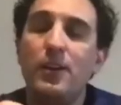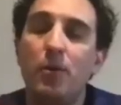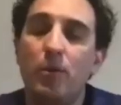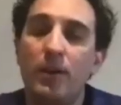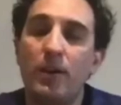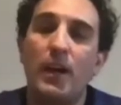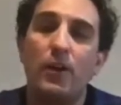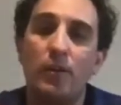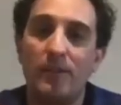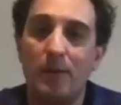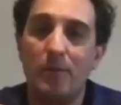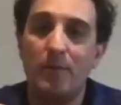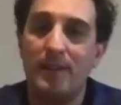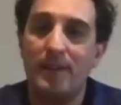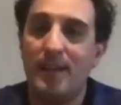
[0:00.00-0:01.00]
to go to
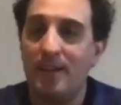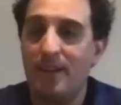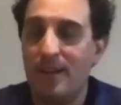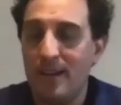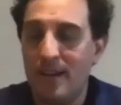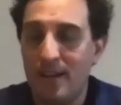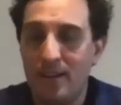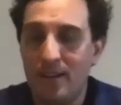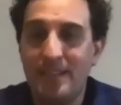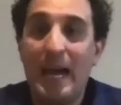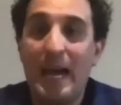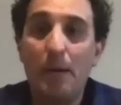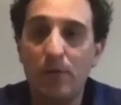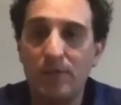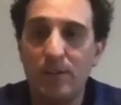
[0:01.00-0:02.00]
someone that
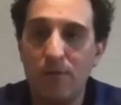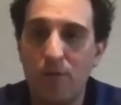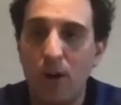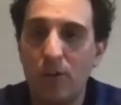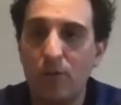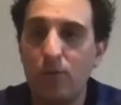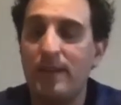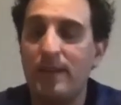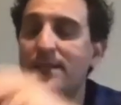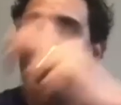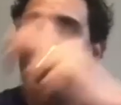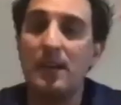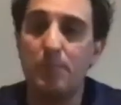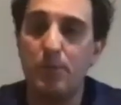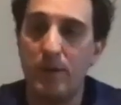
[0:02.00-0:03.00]
dabbles in Ross when there's an
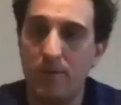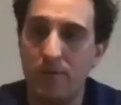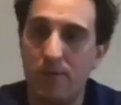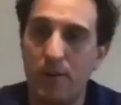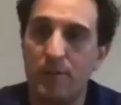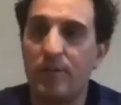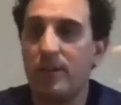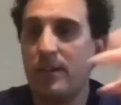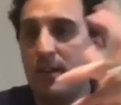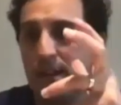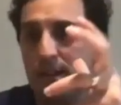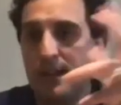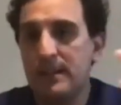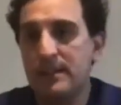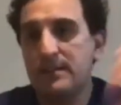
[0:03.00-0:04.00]
expert in Ross.
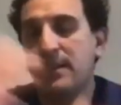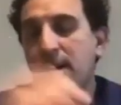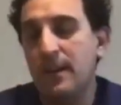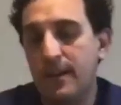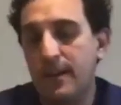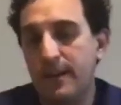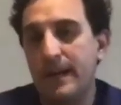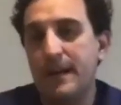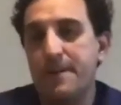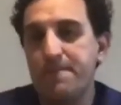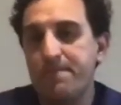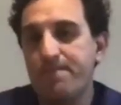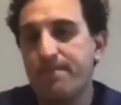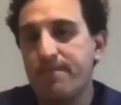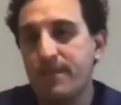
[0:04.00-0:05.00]
So,
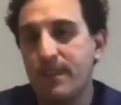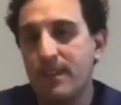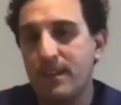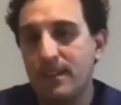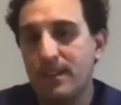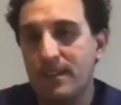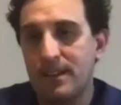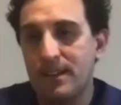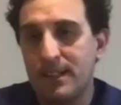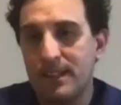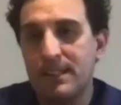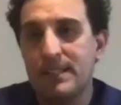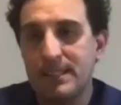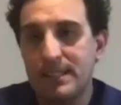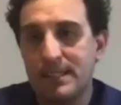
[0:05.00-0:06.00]

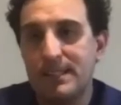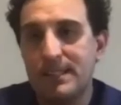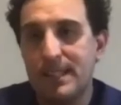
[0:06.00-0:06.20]
yeah.